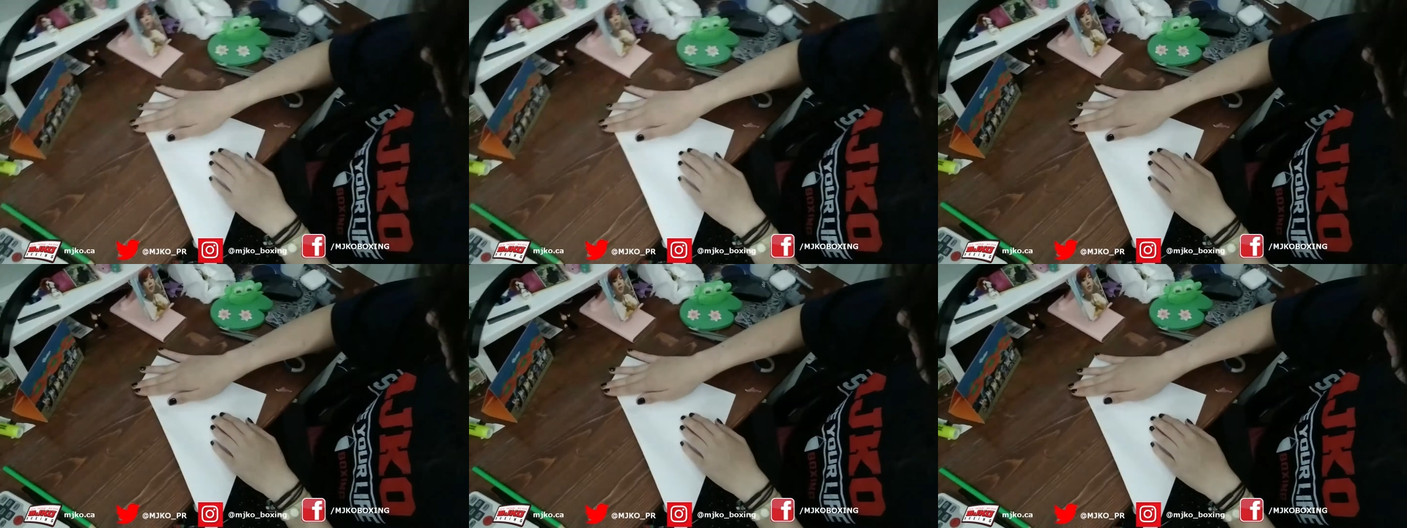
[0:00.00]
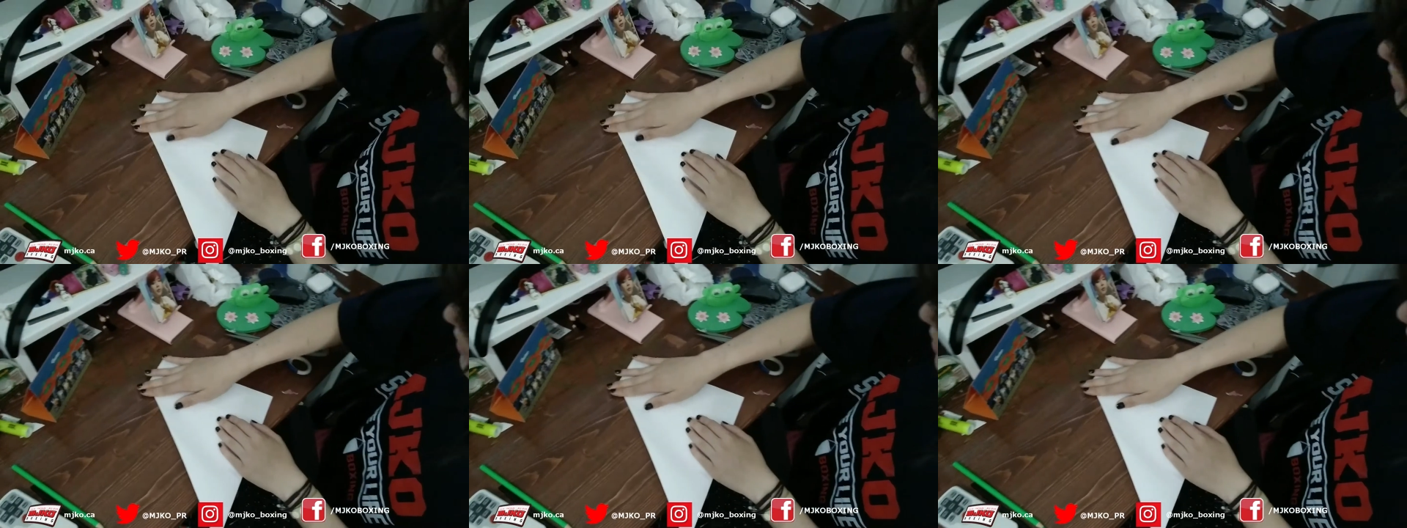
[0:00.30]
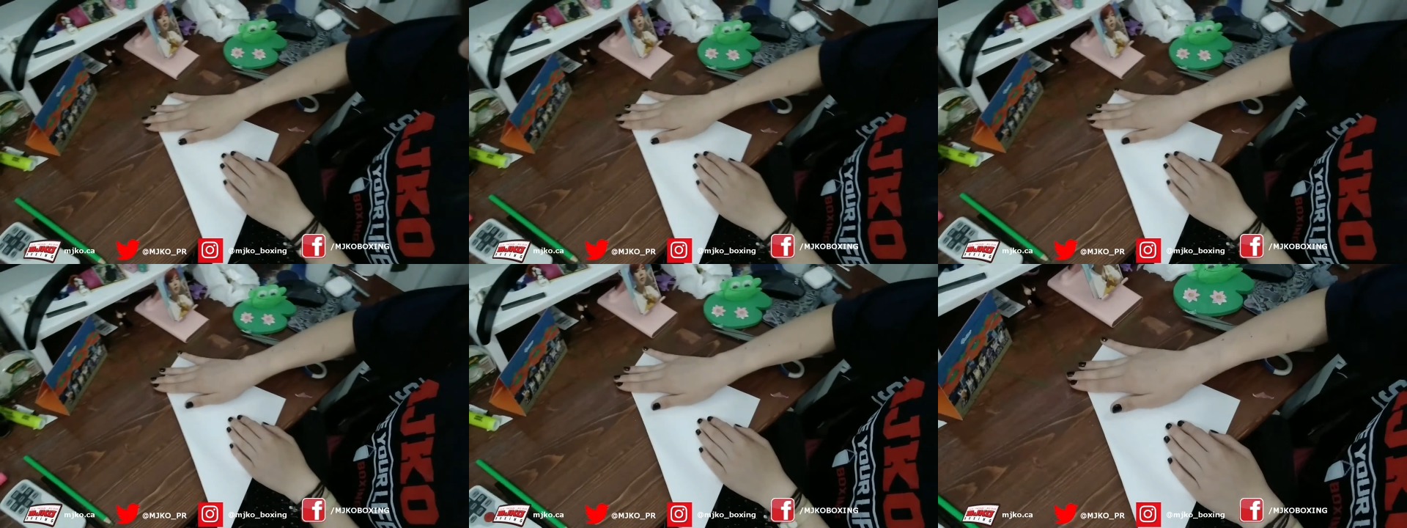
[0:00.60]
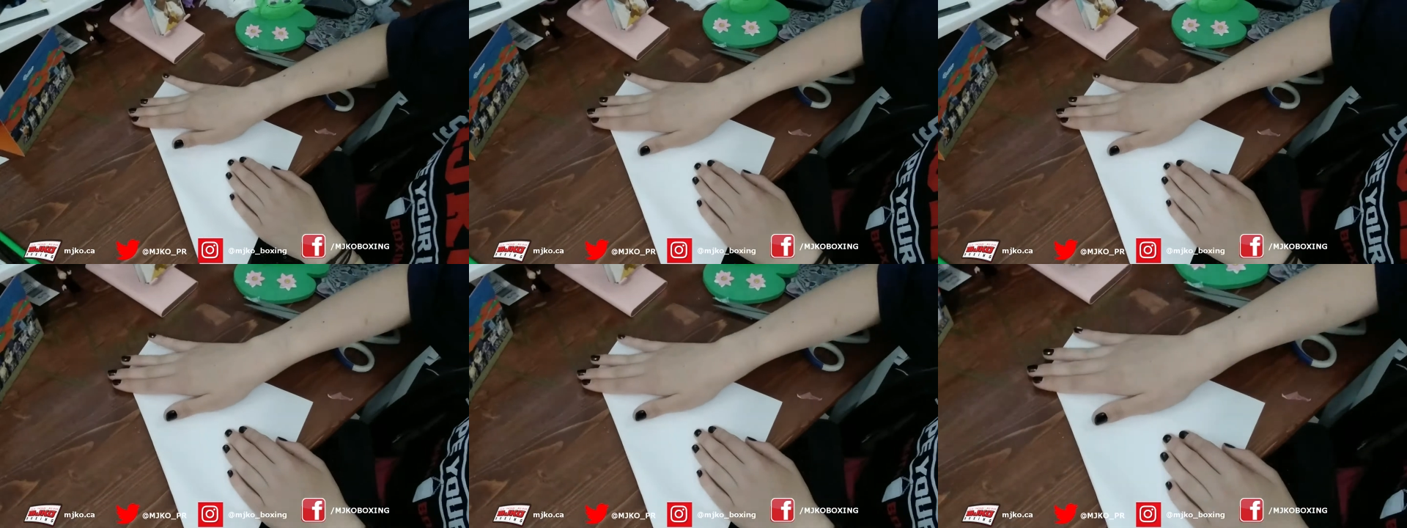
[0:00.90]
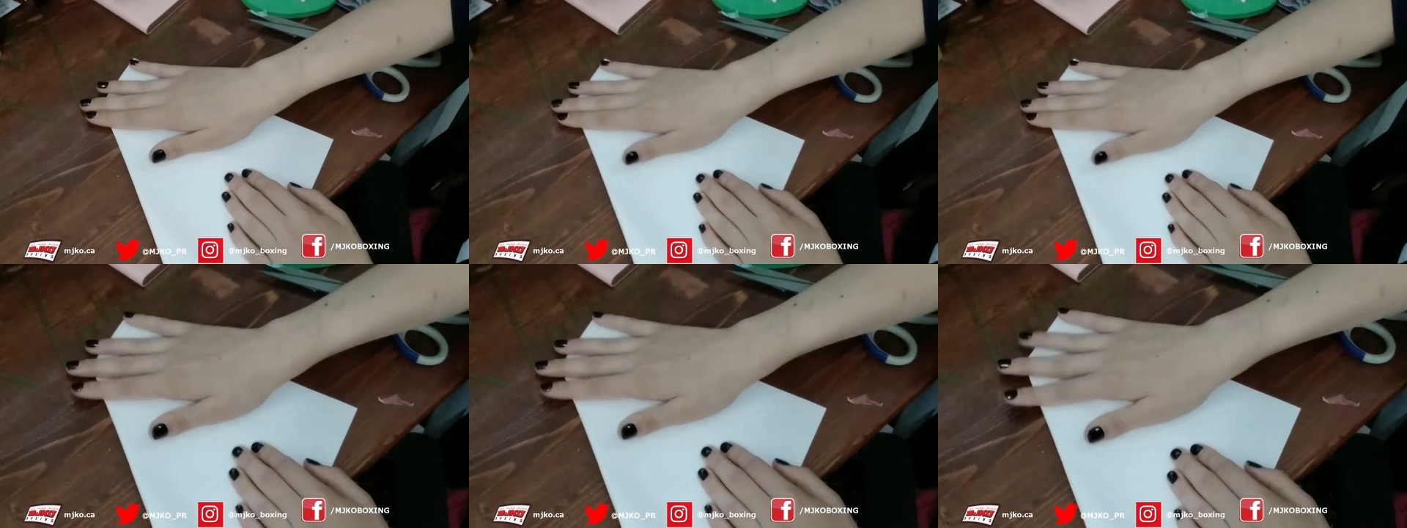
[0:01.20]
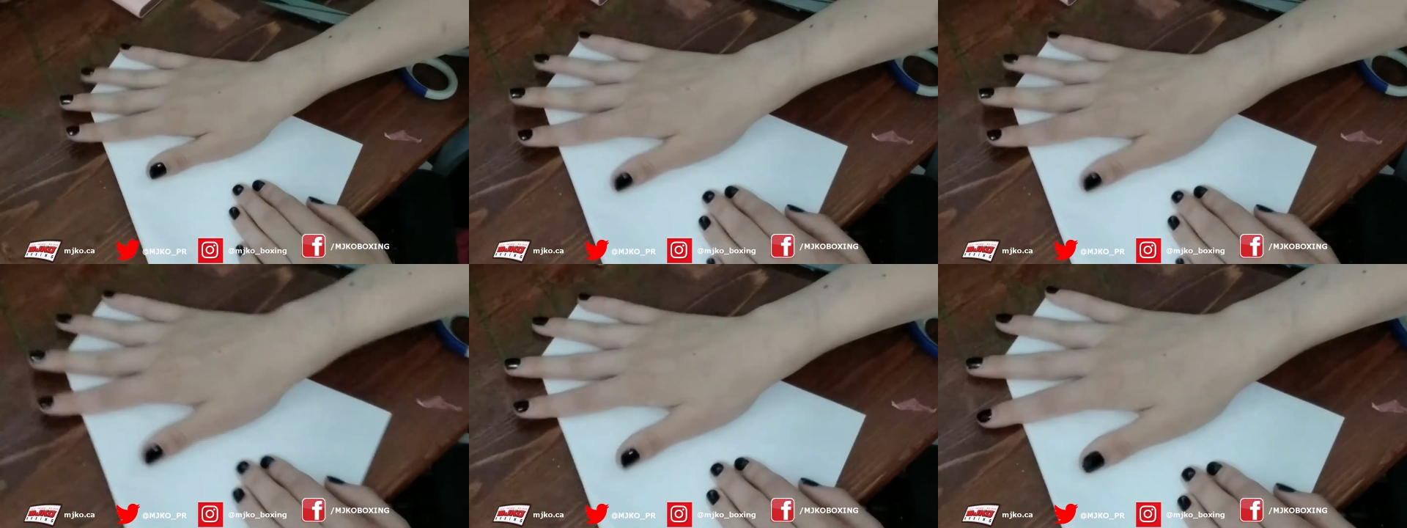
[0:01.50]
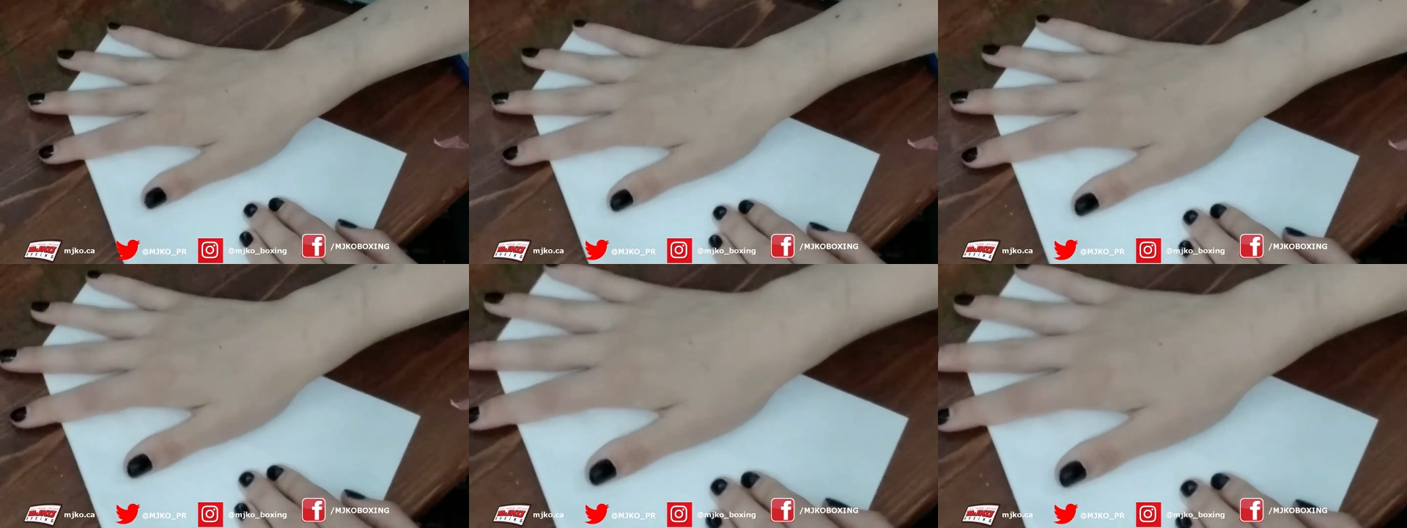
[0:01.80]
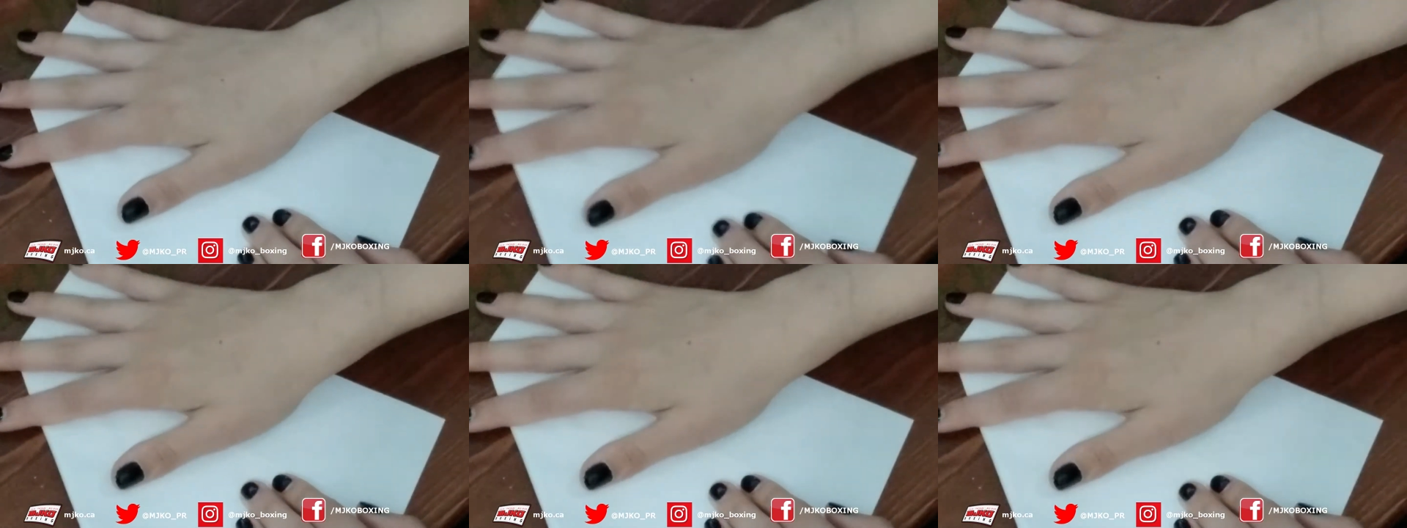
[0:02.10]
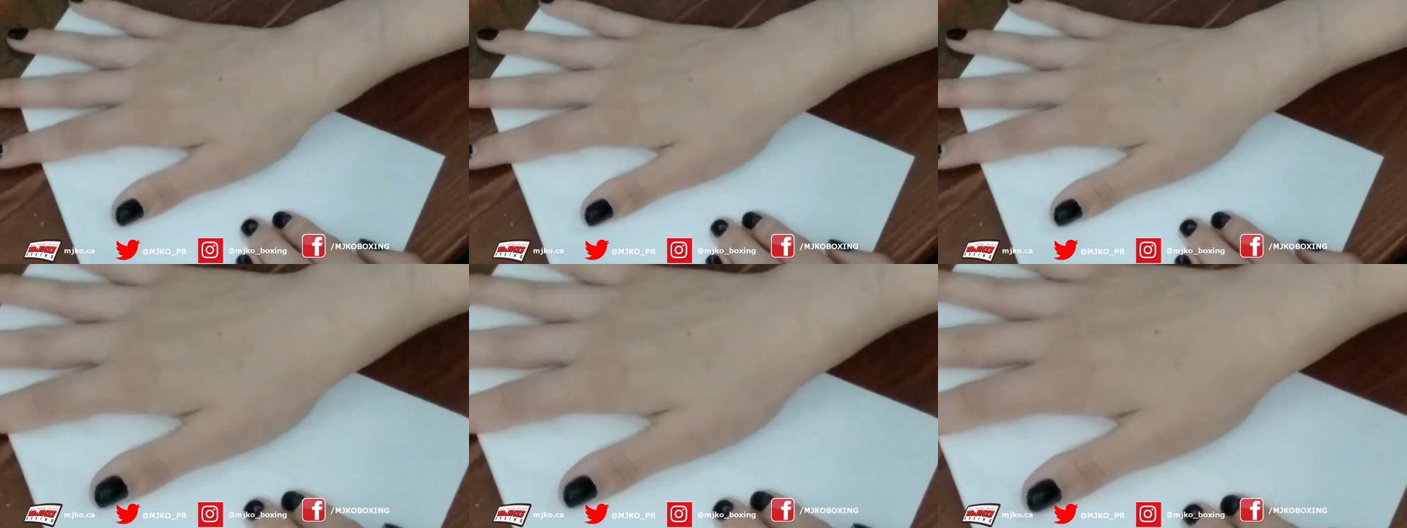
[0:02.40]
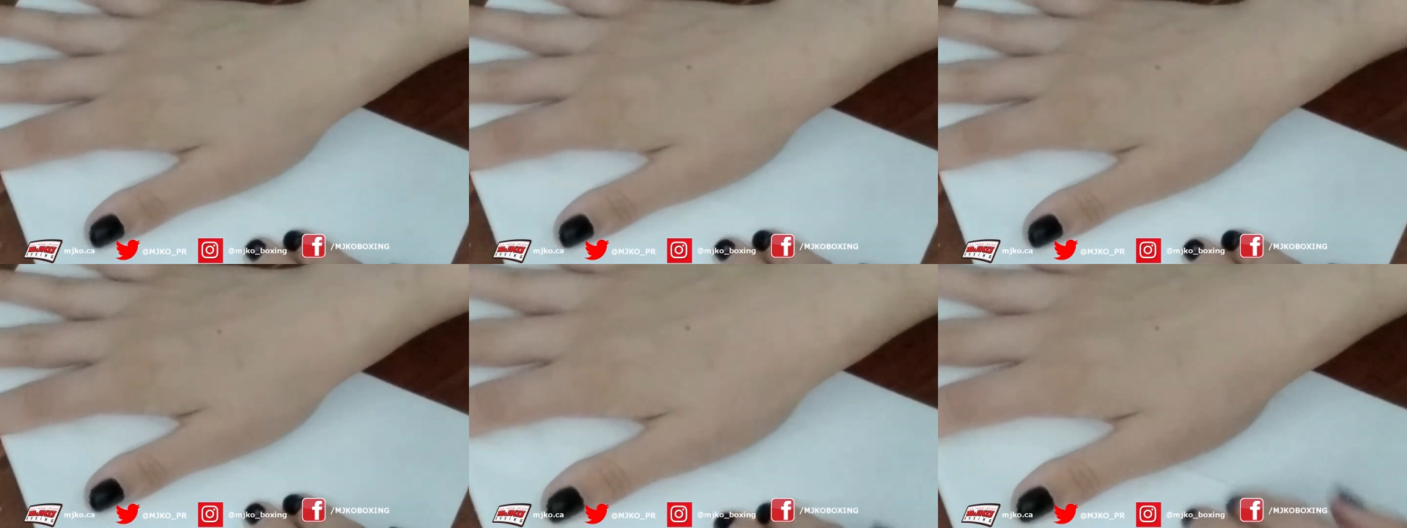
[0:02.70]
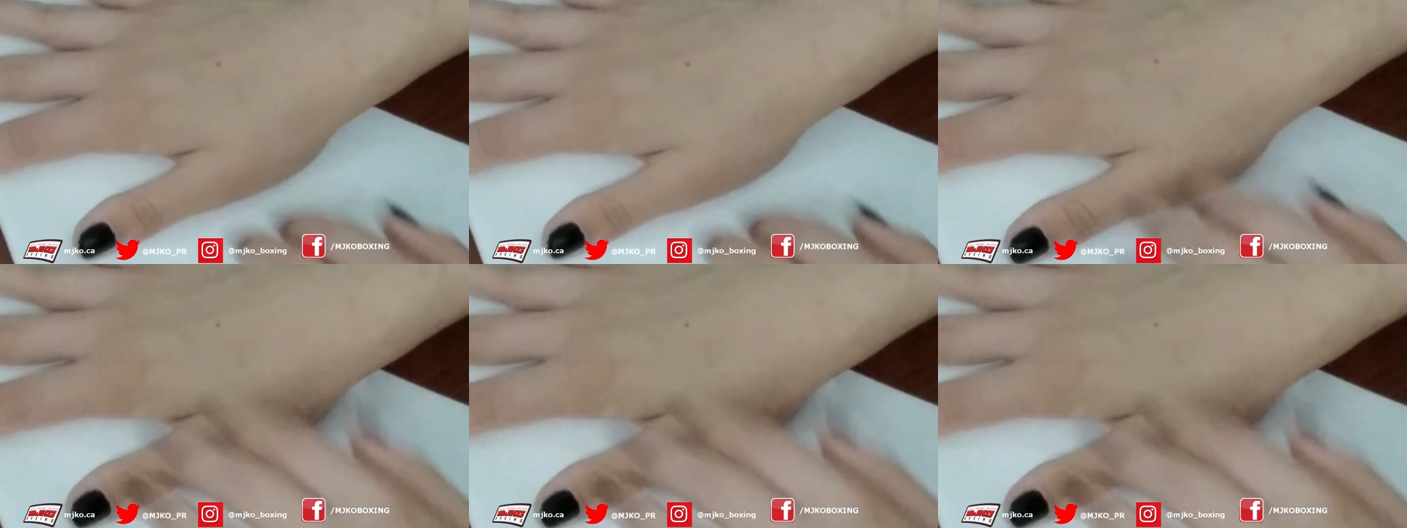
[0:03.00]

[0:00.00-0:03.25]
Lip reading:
Nobody's mouth can be seen.